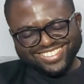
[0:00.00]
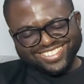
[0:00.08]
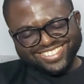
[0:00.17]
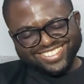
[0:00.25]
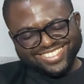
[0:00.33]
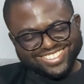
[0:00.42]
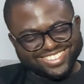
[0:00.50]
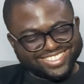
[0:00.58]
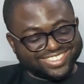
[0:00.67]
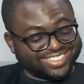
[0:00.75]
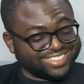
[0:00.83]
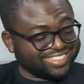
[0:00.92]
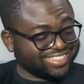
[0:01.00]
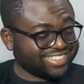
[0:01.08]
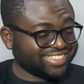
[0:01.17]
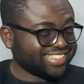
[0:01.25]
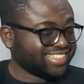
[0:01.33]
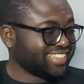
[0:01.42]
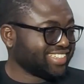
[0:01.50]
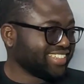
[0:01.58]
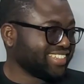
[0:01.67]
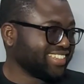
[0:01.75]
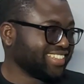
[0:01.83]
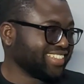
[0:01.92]

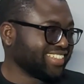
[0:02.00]
[no speech]